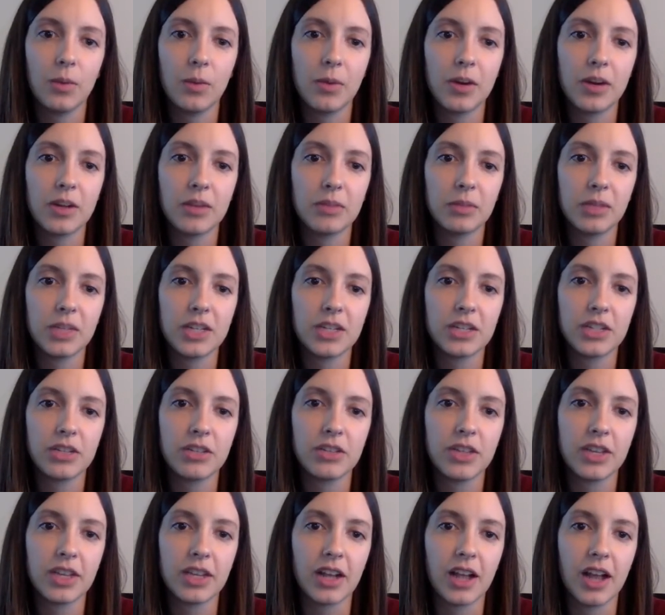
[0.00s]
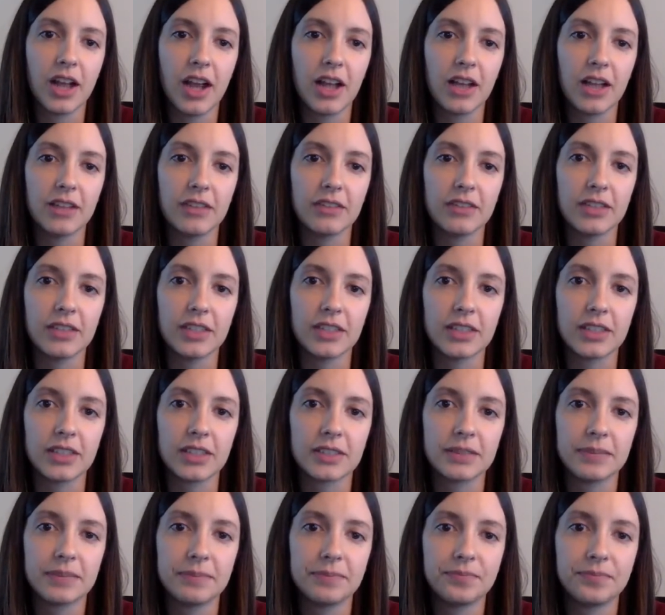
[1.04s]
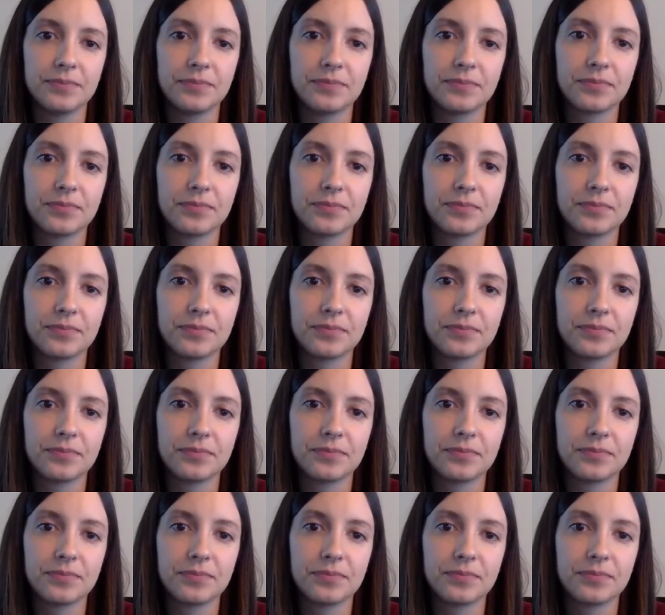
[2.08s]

What part of the plant do you think an olive is?